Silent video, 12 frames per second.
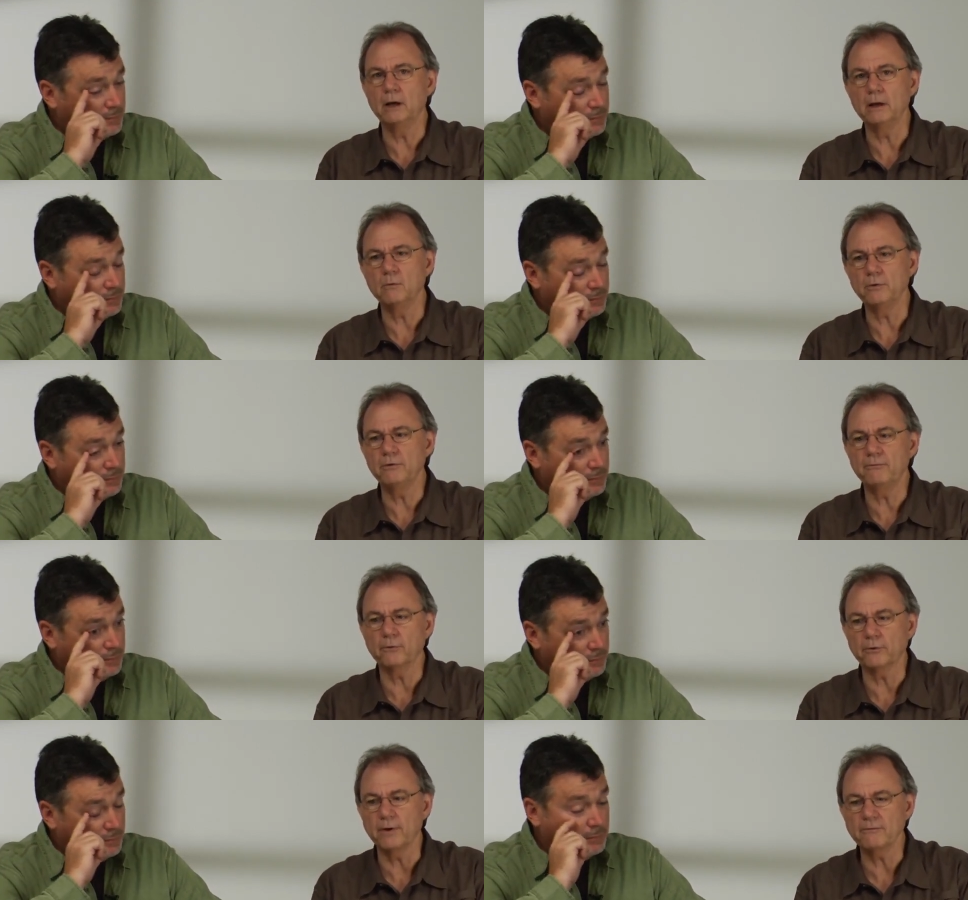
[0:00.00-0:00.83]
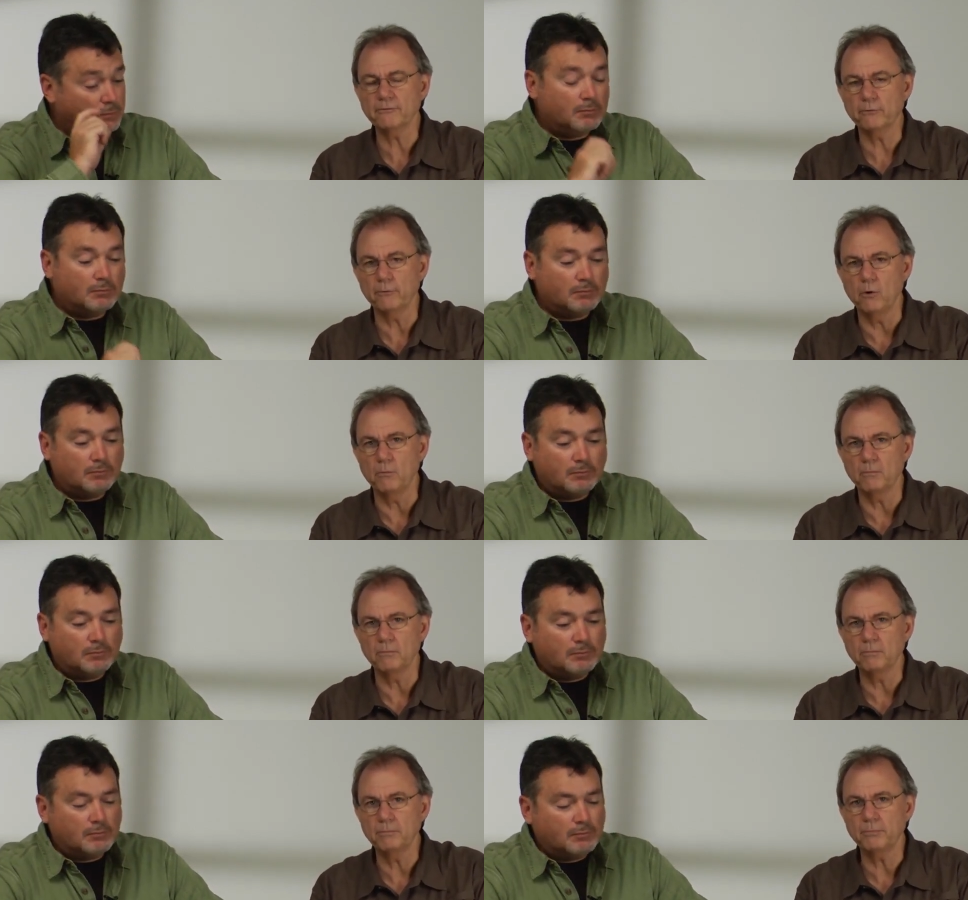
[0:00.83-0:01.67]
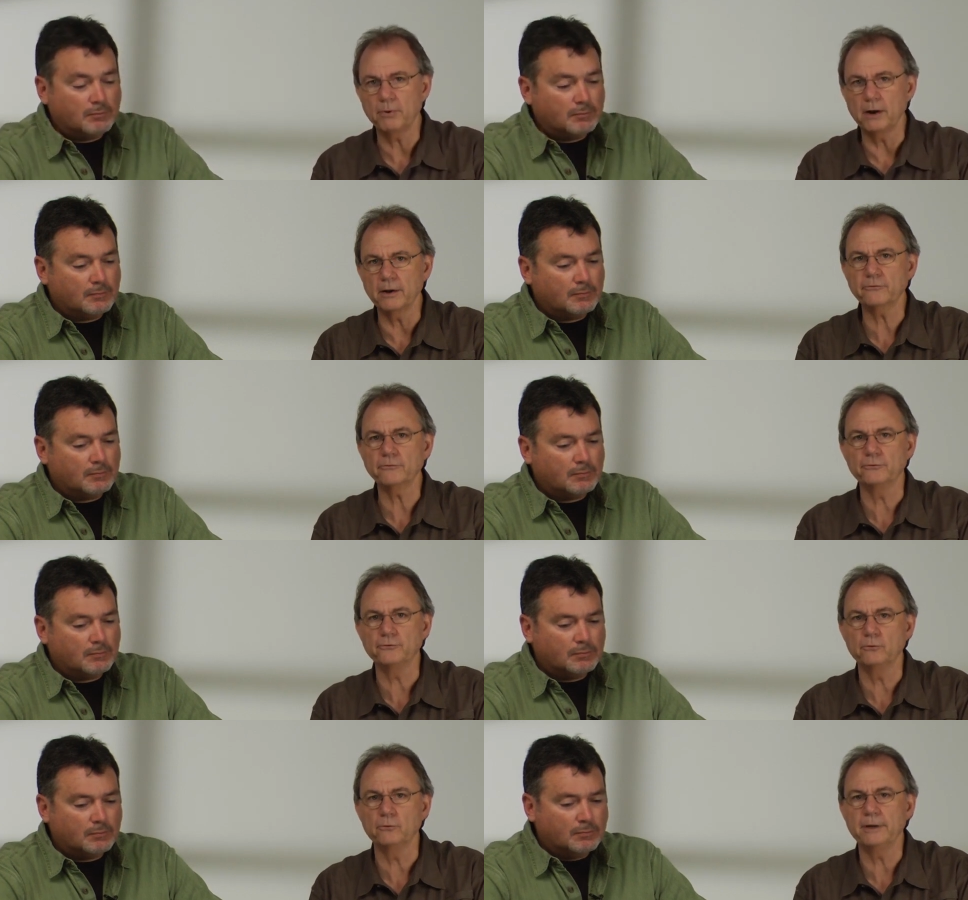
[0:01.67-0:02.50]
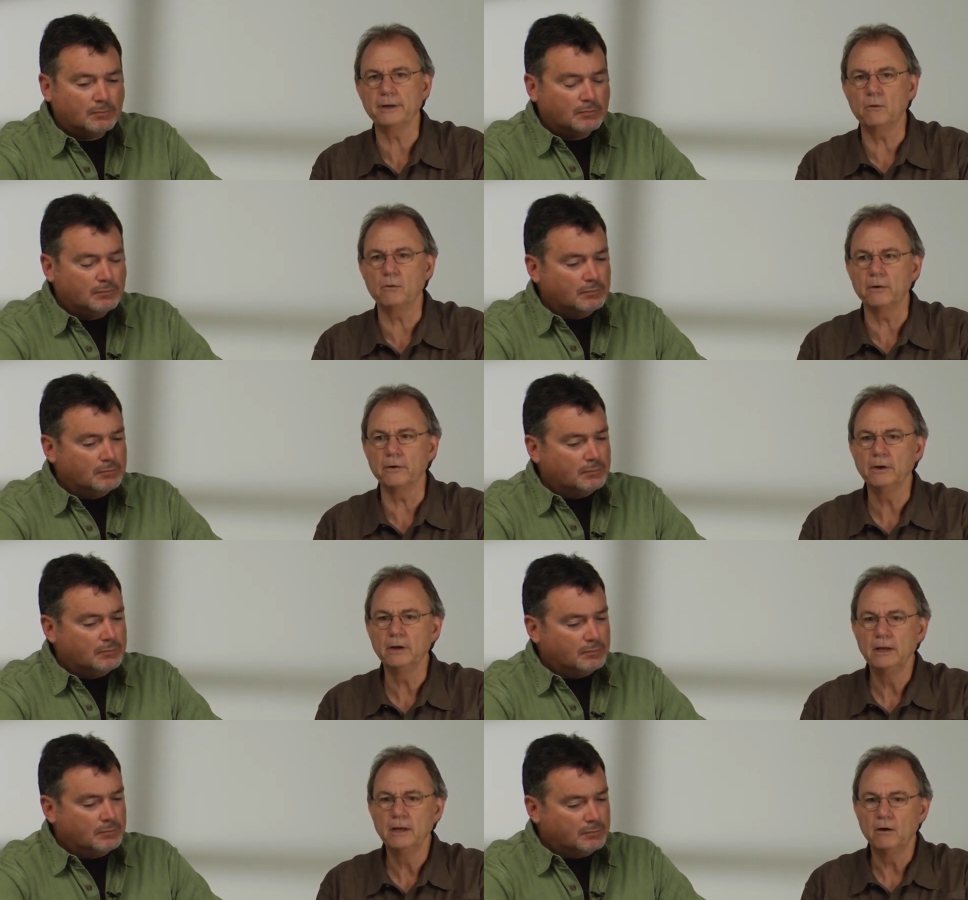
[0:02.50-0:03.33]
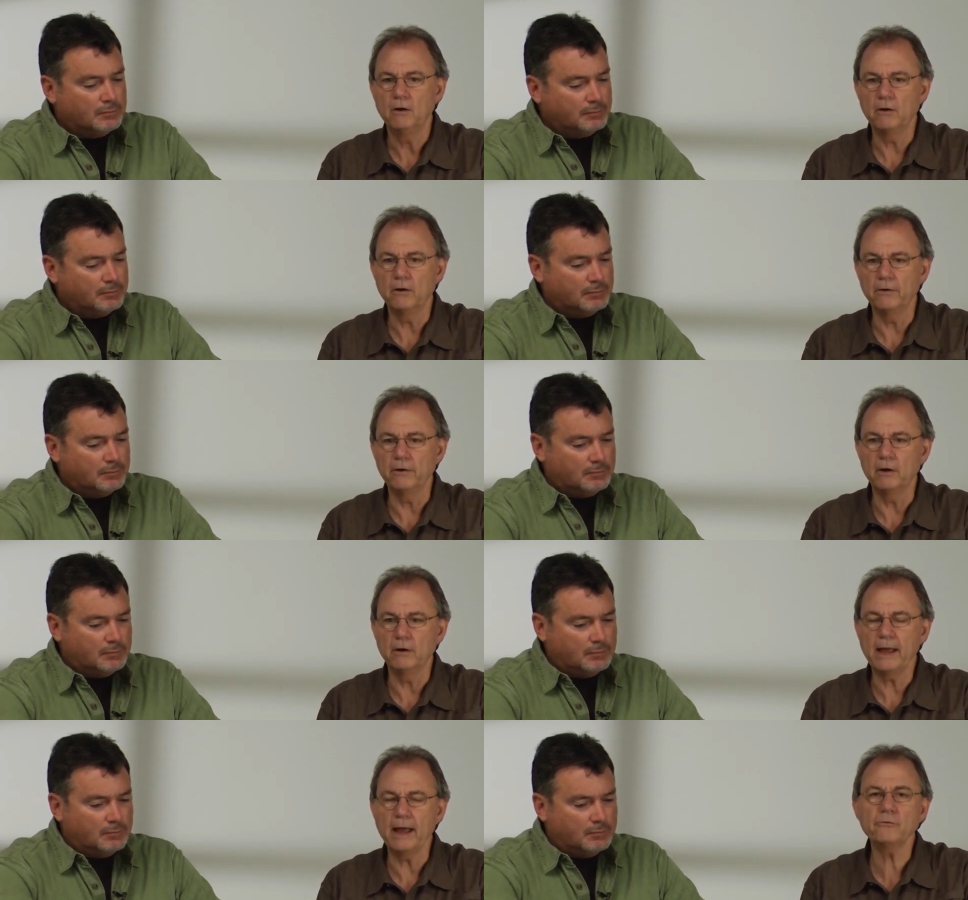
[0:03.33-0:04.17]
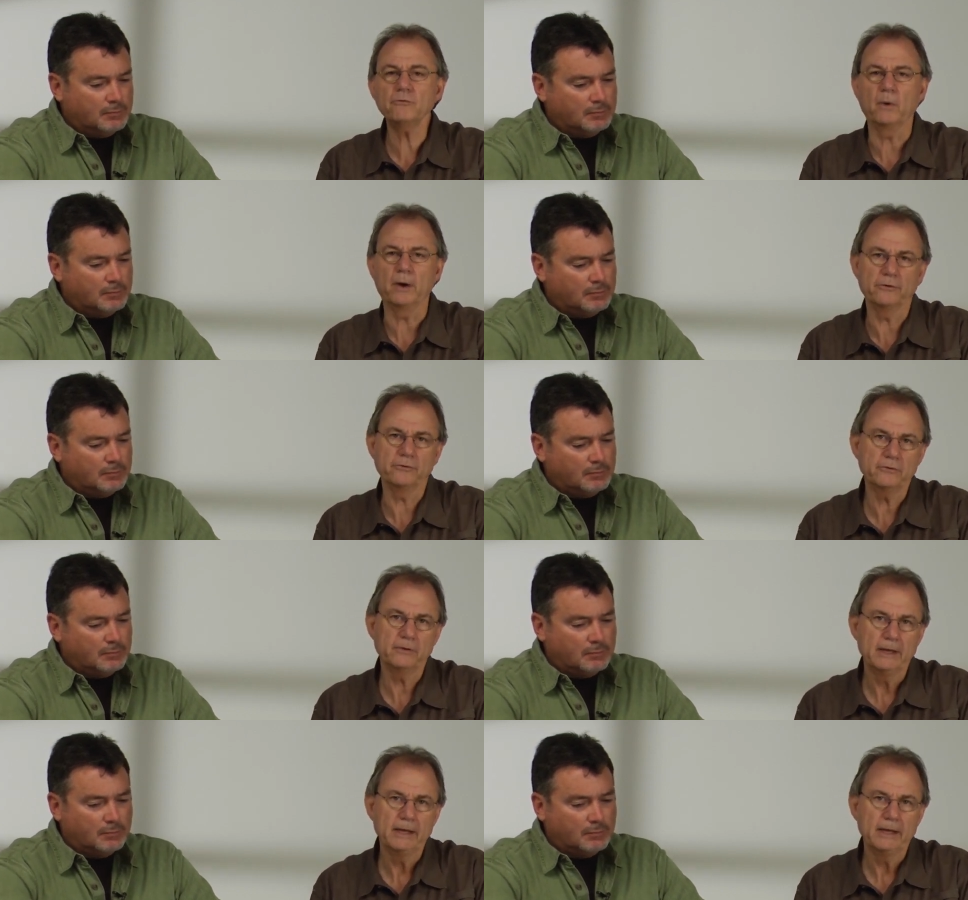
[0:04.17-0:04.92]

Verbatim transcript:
Speaker 1: Uh, when you photograph chrome products or jewelry or our uh, housewares,